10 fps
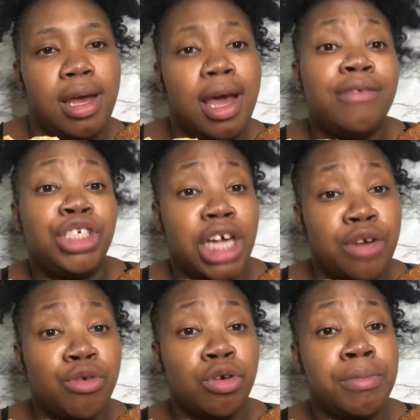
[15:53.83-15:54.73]
If Shade
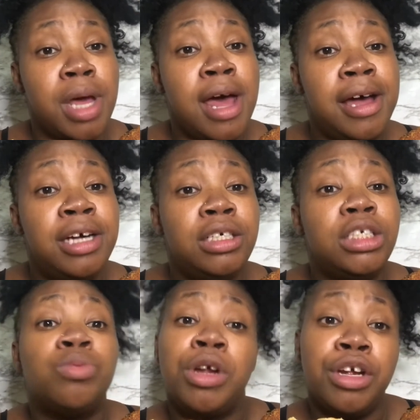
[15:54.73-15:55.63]
Room
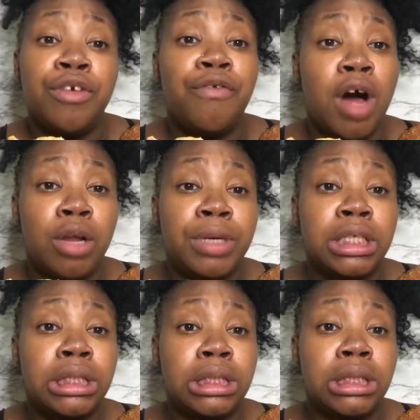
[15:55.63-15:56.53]
is one of your
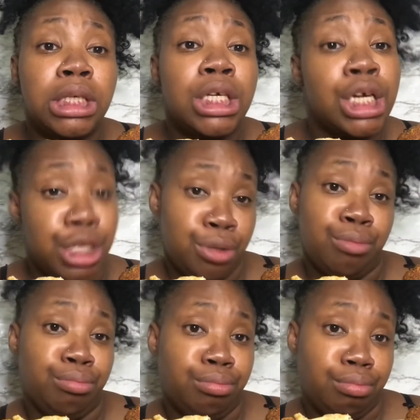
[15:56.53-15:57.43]
followings, you do.
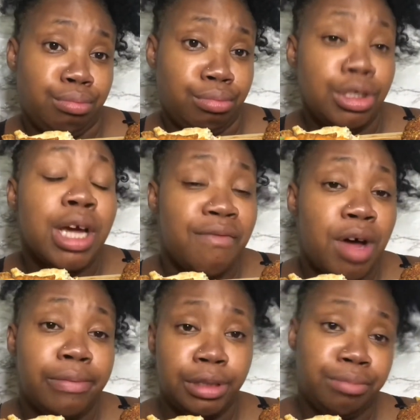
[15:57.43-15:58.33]
You get
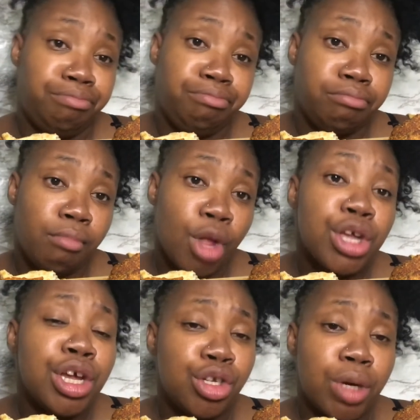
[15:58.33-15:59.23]
involved.
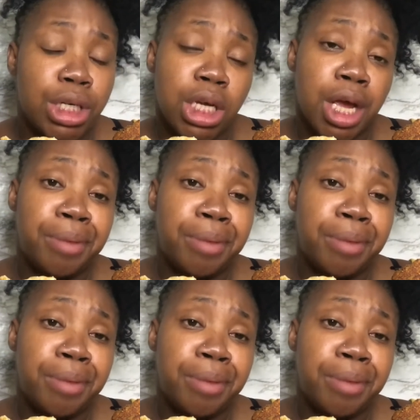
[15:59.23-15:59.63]
You enjoy seeing